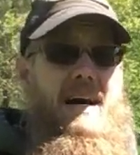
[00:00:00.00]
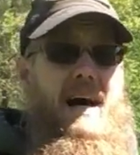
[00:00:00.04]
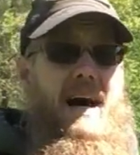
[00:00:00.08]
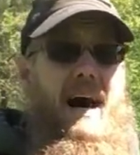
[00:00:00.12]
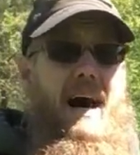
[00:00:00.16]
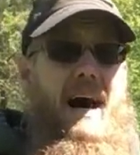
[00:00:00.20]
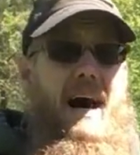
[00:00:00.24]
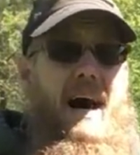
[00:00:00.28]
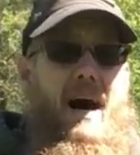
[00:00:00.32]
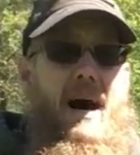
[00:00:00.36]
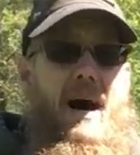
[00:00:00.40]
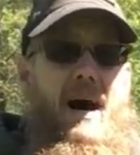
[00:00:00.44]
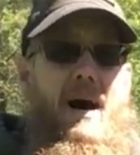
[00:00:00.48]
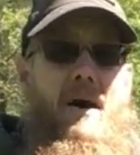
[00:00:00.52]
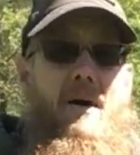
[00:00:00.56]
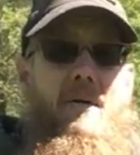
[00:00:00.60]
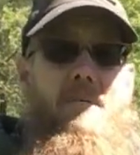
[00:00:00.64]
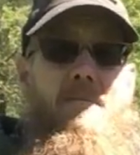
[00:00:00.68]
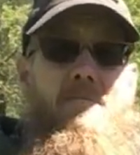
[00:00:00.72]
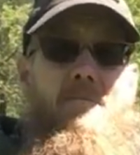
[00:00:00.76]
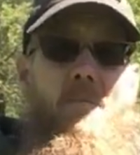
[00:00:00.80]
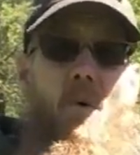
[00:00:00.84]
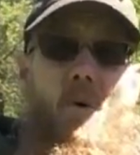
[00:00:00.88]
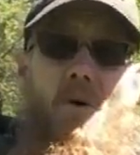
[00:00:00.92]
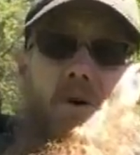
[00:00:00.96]
uh,
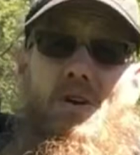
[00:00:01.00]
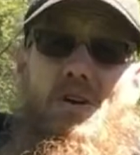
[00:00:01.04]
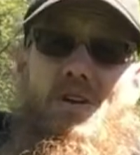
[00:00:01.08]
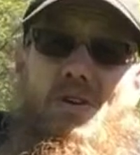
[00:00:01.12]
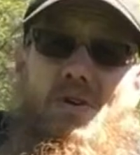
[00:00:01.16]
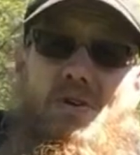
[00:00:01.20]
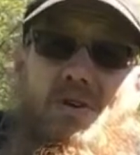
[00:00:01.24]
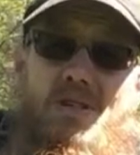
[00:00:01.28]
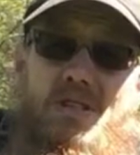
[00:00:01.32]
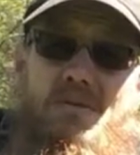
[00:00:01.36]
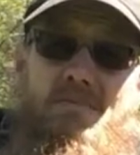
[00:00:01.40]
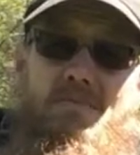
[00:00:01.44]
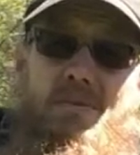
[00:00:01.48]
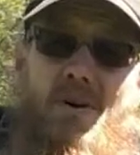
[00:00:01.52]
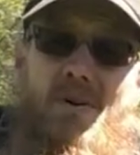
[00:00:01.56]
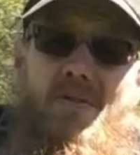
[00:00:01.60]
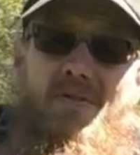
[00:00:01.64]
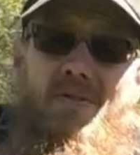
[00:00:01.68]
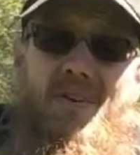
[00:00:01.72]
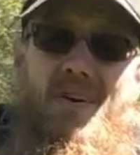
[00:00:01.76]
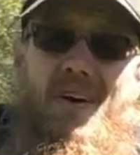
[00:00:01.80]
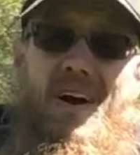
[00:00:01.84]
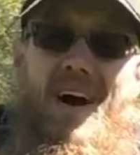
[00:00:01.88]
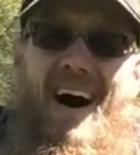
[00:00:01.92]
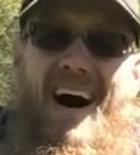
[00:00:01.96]
more usable
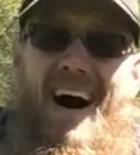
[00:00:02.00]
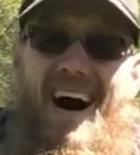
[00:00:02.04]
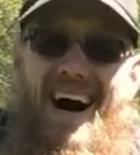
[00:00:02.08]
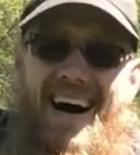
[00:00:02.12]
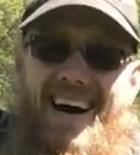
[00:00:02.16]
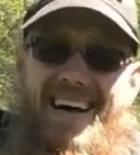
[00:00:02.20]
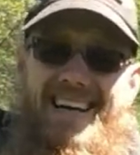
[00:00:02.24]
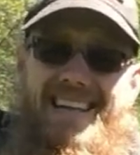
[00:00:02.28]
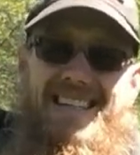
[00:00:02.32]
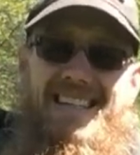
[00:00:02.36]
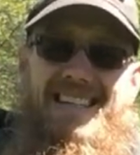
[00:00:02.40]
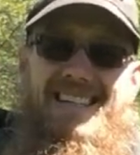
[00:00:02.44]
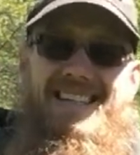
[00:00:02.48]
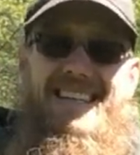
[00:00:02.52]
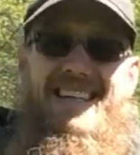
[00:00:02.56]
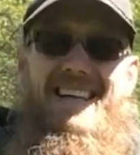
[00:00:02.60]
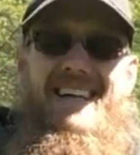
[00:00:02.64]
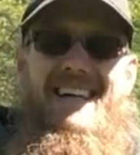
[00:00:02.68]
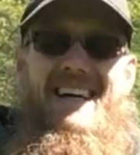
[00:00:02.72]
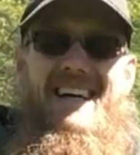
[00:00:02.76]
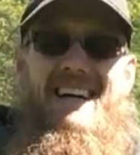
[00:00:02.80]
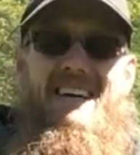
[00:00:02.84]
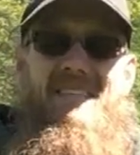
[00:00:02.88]
for us,